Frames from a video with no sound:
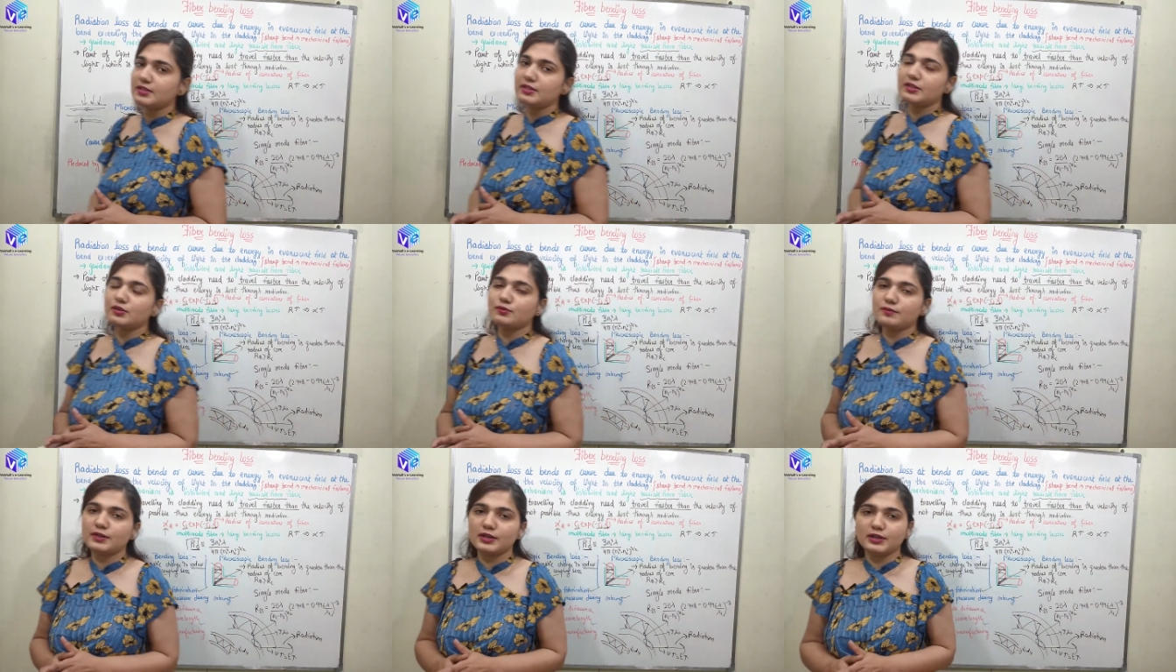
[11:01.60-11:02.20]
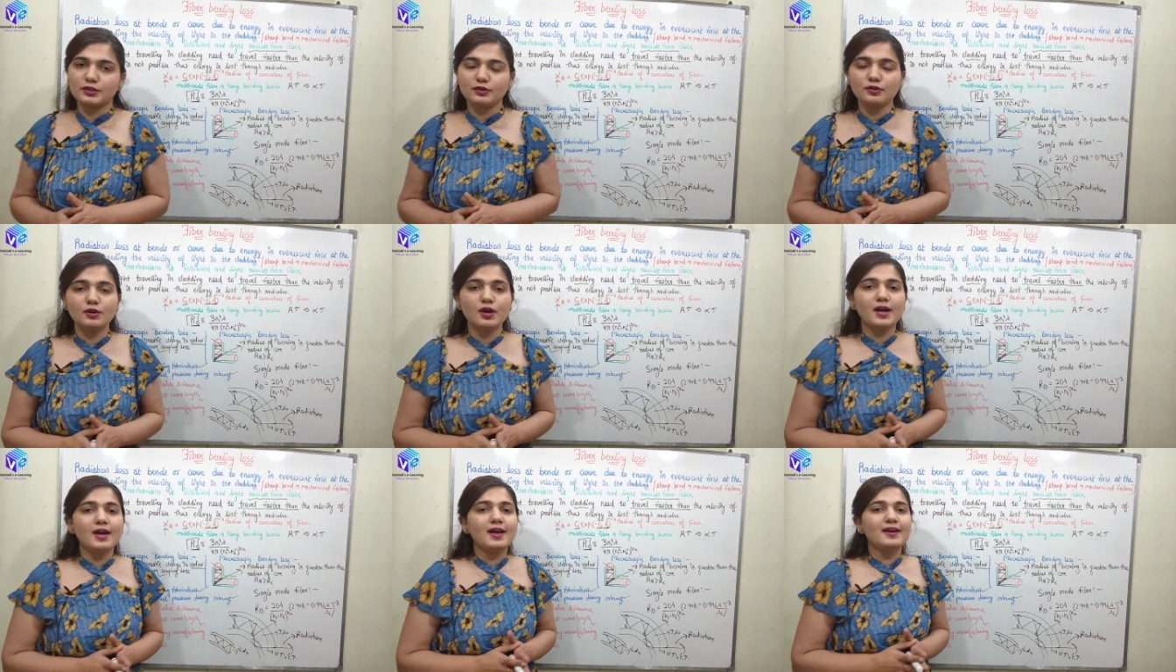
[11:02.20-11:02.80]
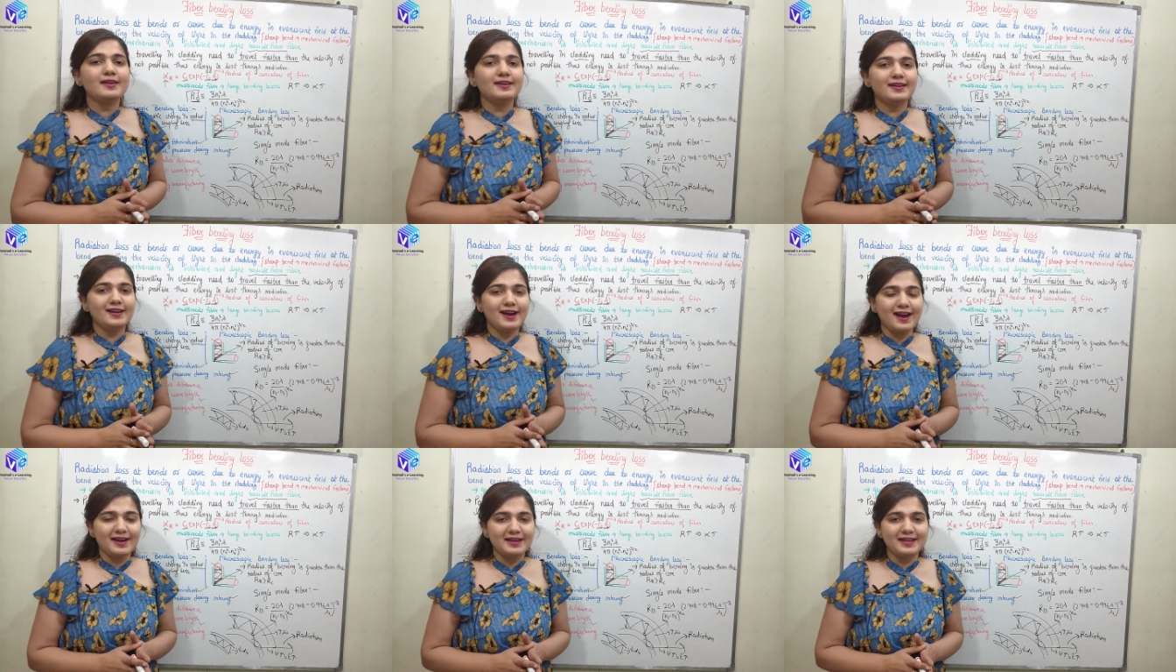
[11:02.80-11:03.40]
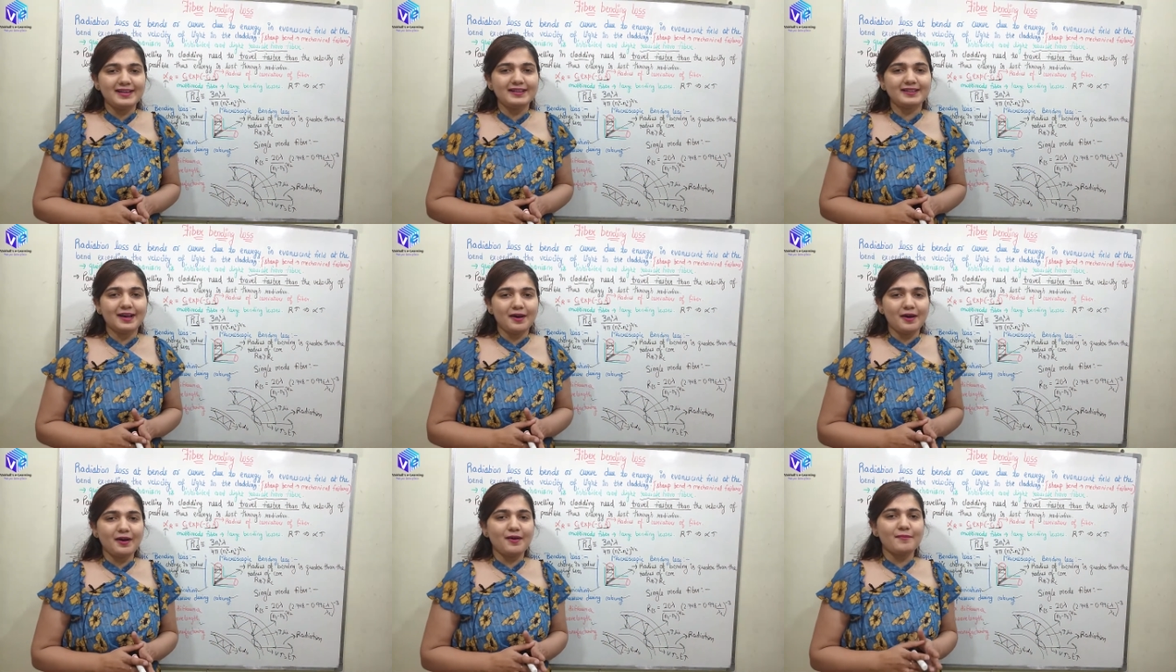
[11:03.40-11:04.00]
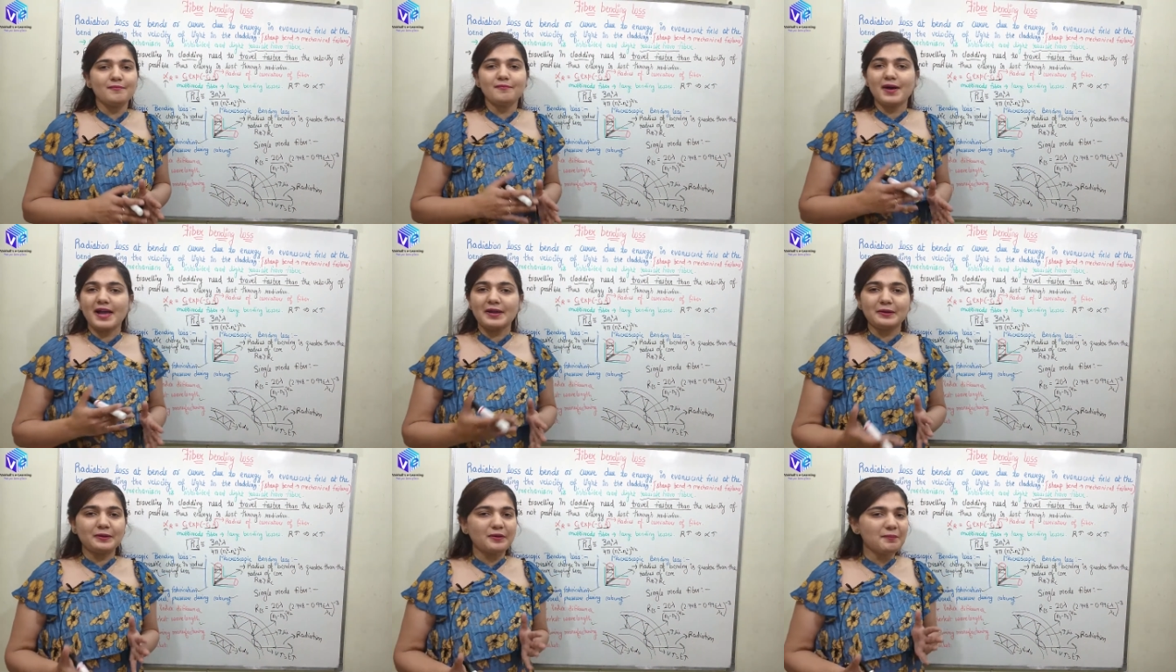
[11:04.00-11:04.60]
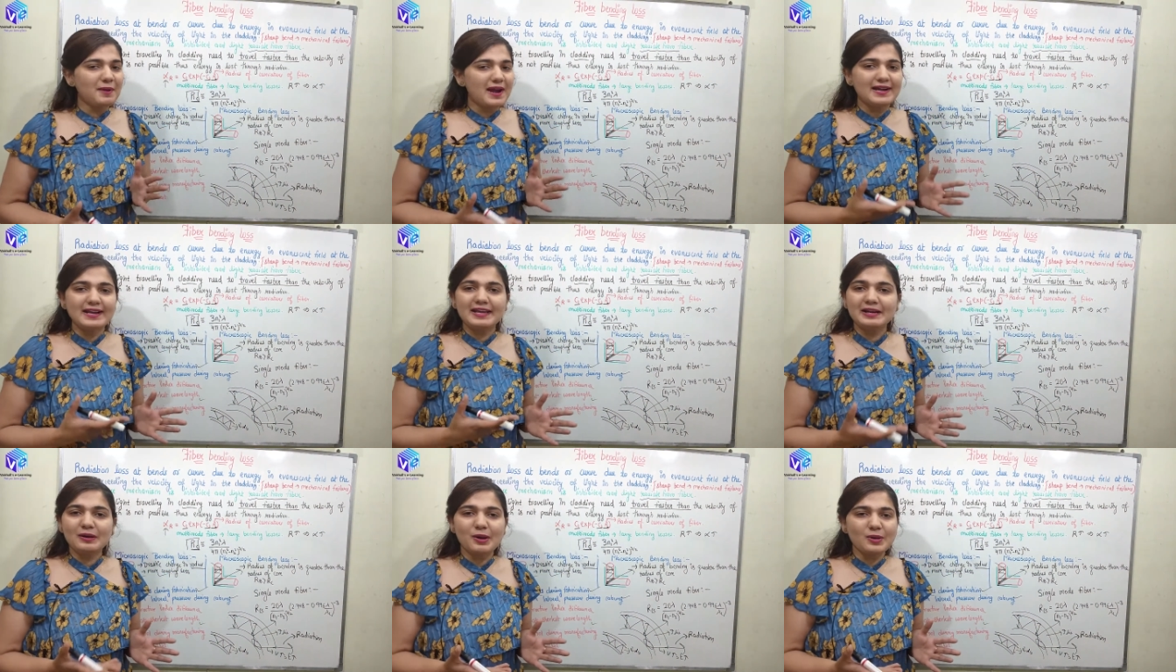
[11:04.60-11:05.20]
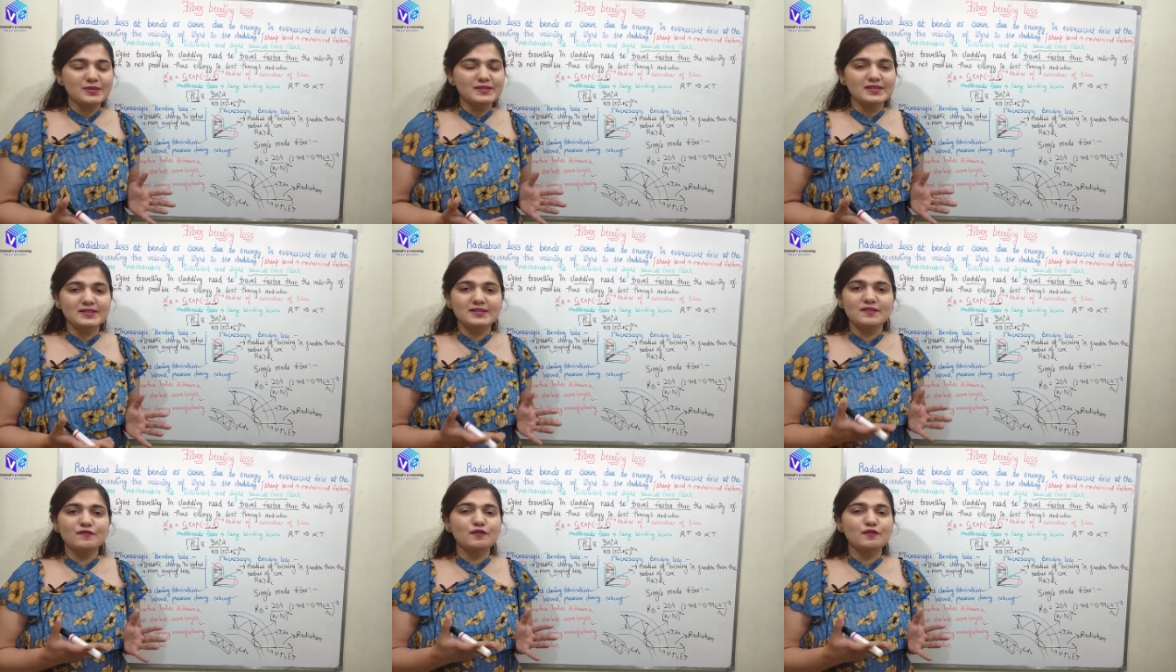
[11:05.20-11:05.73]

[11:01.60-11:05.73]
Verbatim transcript: in this video regarding the uh, microbending losses.